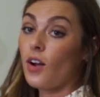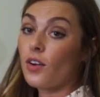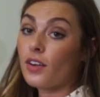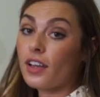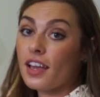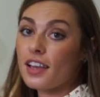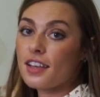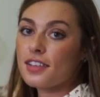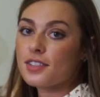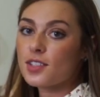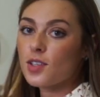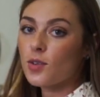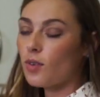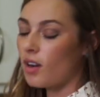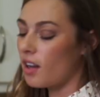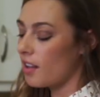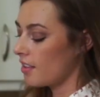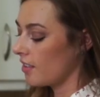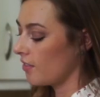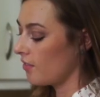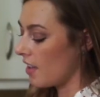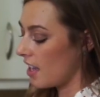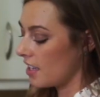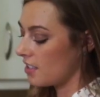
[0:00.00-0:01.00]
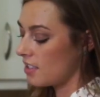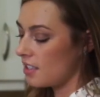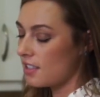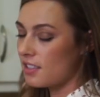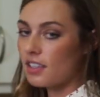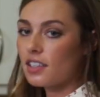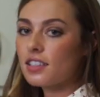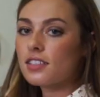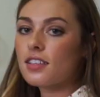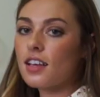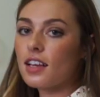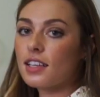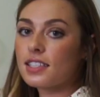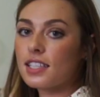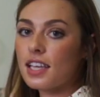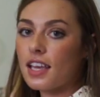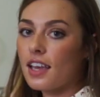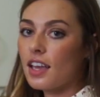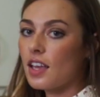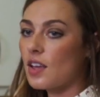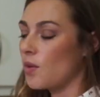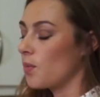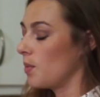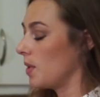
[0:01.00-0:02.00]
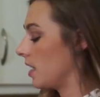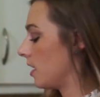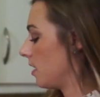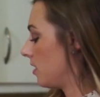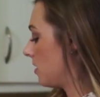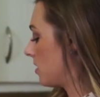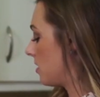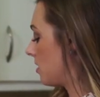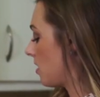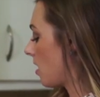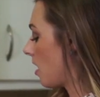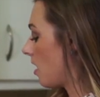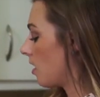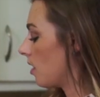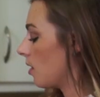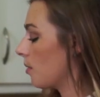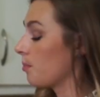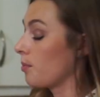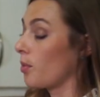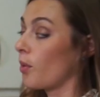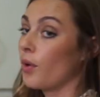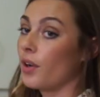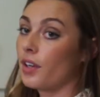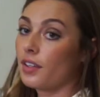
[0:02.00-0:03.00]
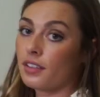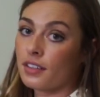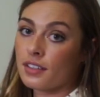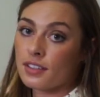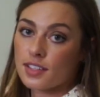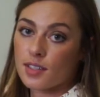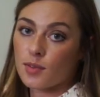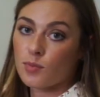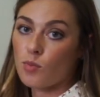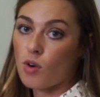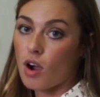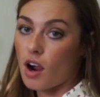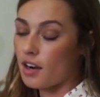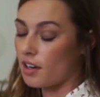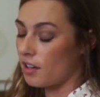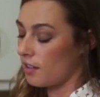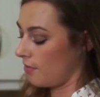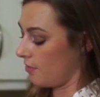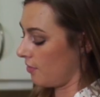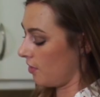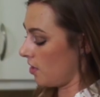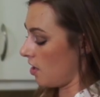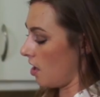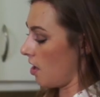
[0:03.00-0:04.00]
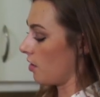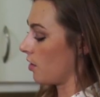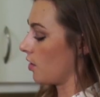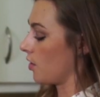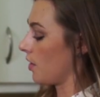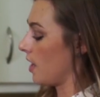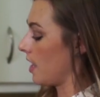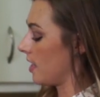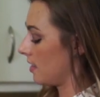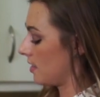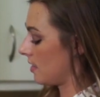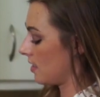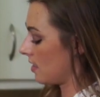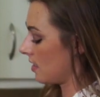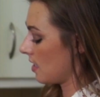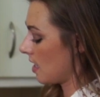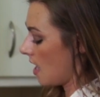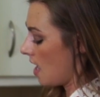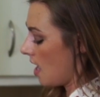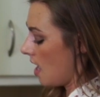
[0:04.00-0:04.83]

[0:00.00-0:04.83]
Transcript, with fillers: Okay, so while the veggies are sauteing, we can start boiling some water for our grits.